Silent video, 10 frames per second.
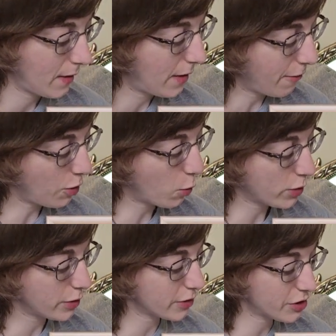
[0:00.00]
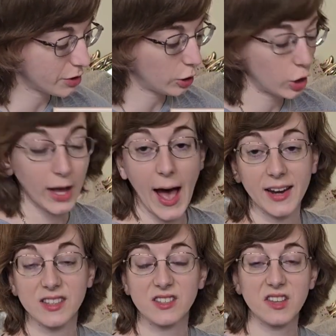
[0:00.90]
if you were to look at
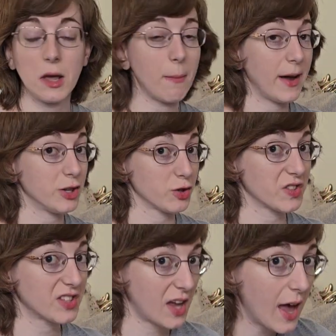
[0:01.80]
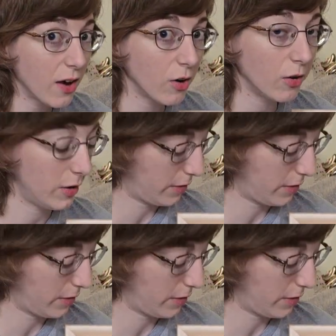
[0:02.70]
a C major scale,